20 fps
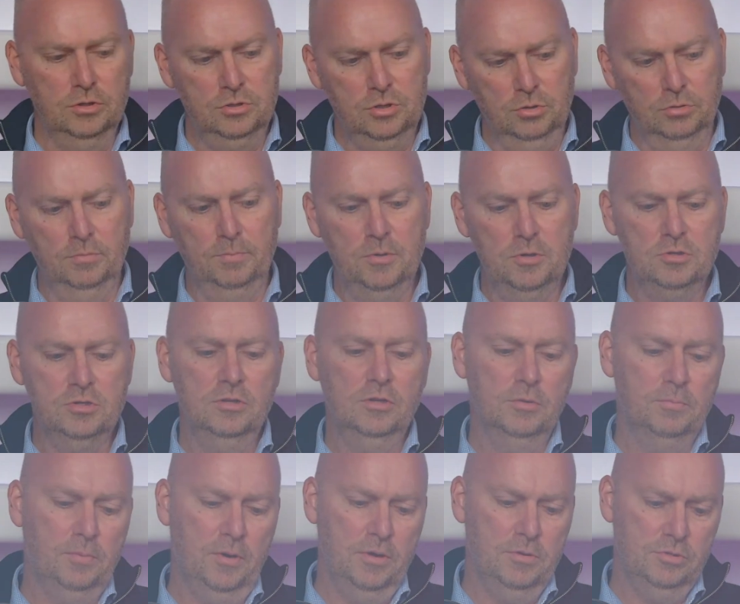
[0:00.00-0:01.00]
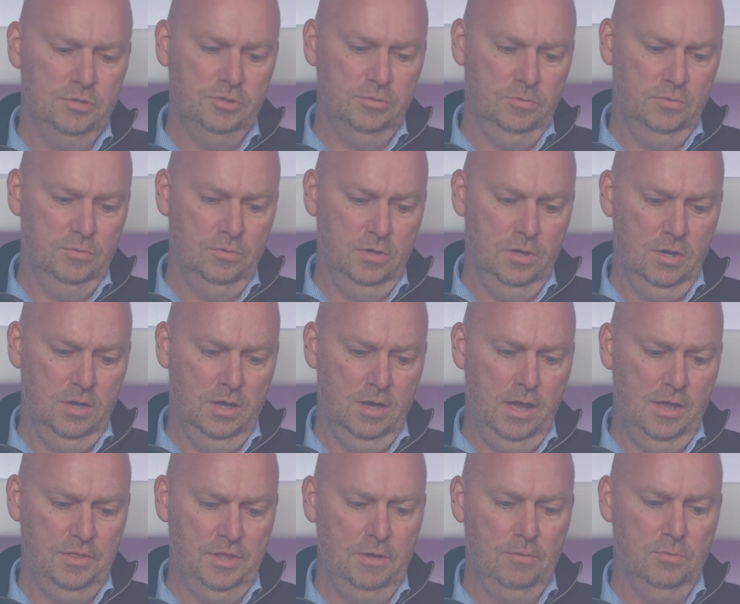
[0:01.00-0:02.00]
So the personal approach,
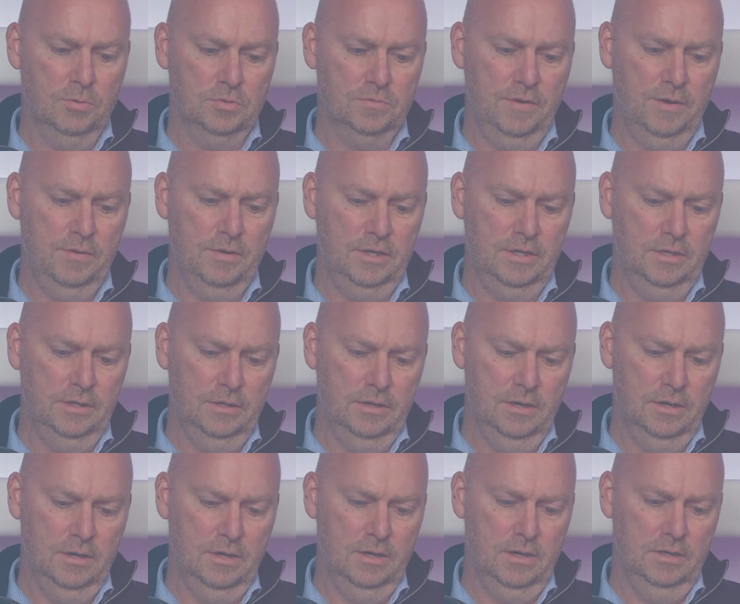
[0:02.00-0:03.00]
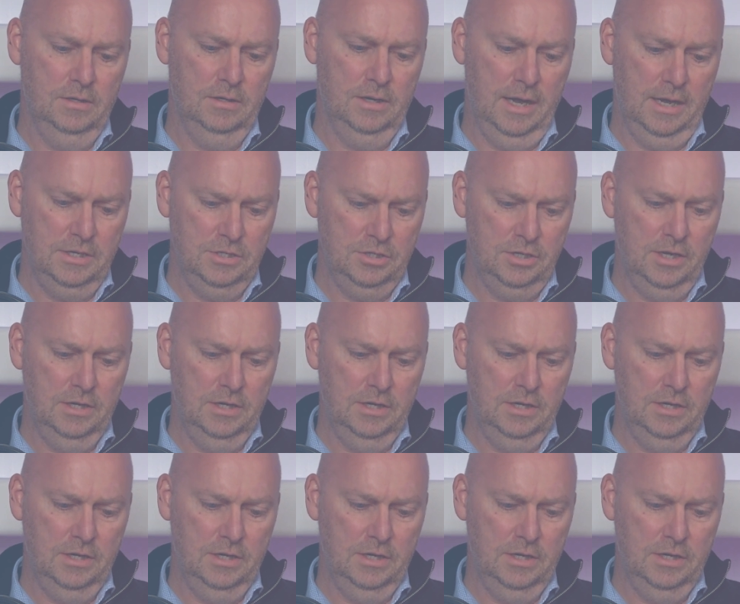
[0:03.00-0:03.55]
I think, was very nice,